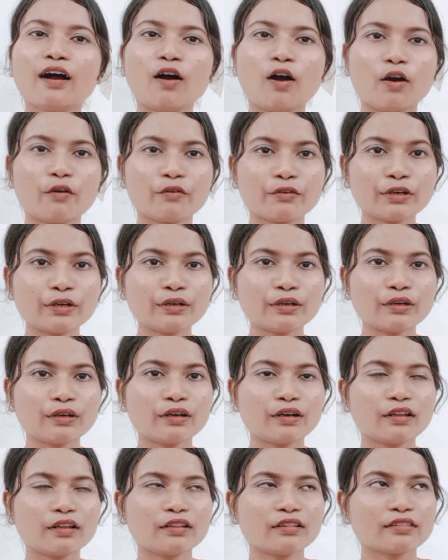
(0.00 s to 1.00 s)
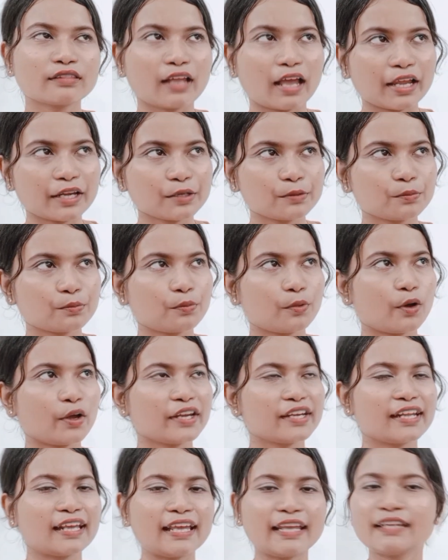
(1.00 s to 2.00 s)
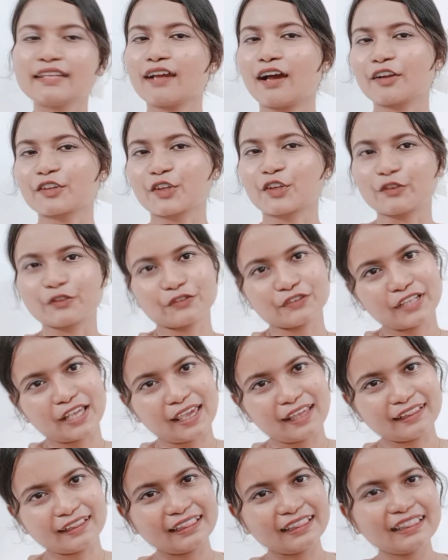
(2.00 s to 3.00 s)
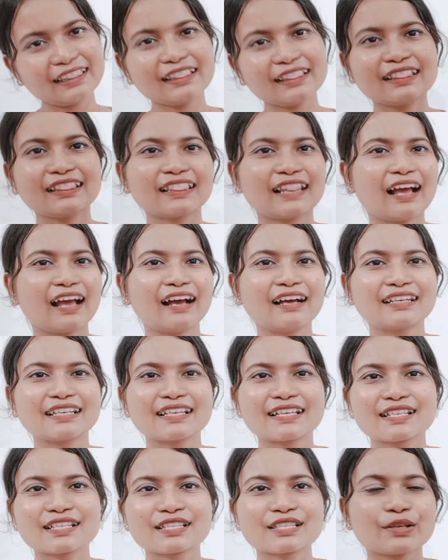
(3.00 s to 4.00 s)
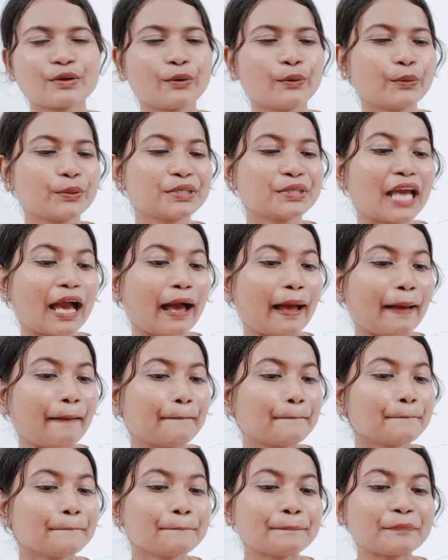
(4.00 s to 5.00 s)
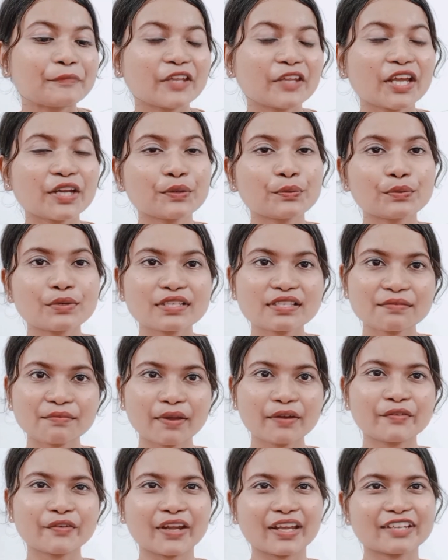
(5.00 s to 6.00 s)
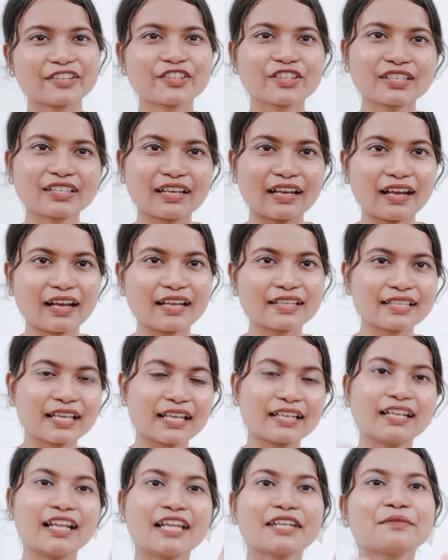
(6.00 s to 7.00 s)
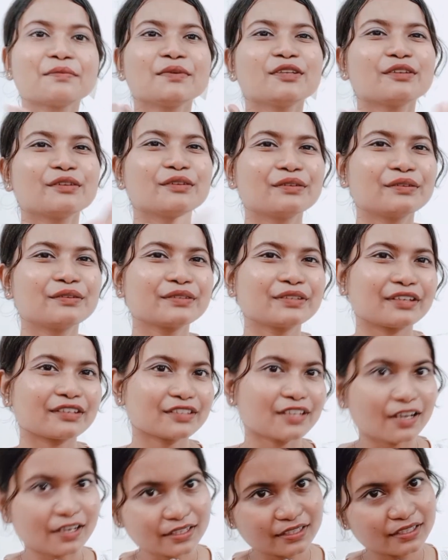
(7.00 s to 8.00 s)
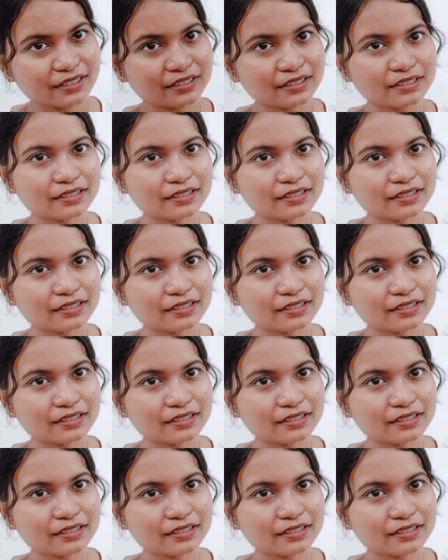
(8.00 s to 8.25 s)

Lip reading: Overall, 9.8 out of 10. So yeah, that was my reaction, guys. And let me know your thoughts